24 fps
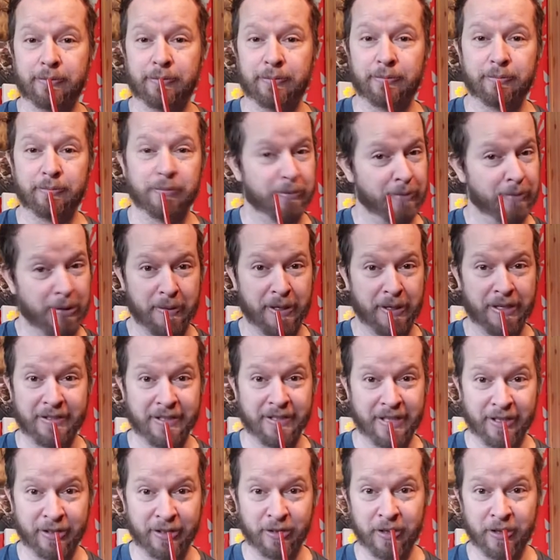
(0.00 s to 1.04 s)
but maybe that's
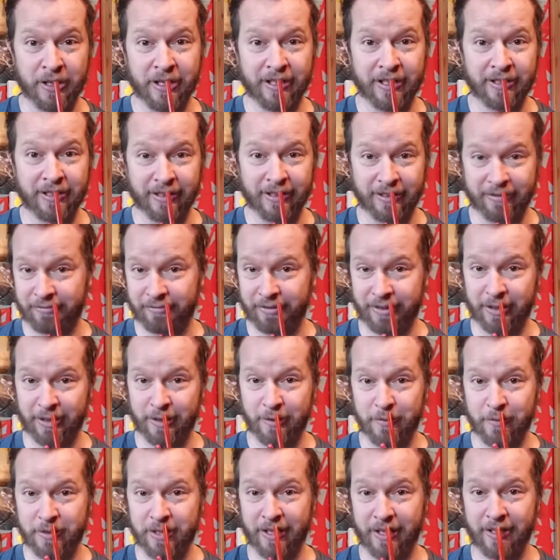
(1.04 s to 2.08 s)
not a great idea. You know what
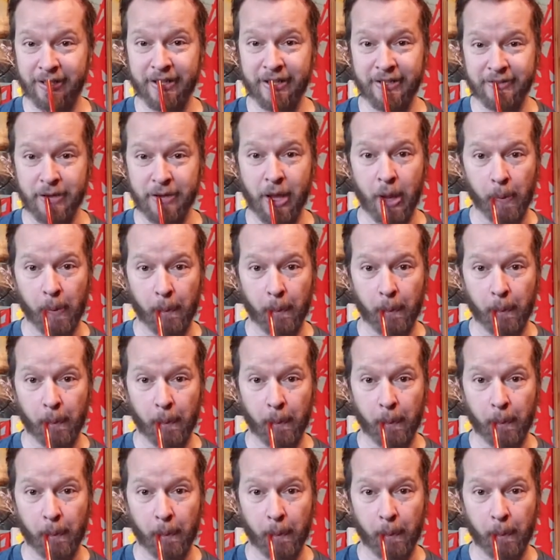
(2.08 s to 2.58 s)
I'm saying, guys?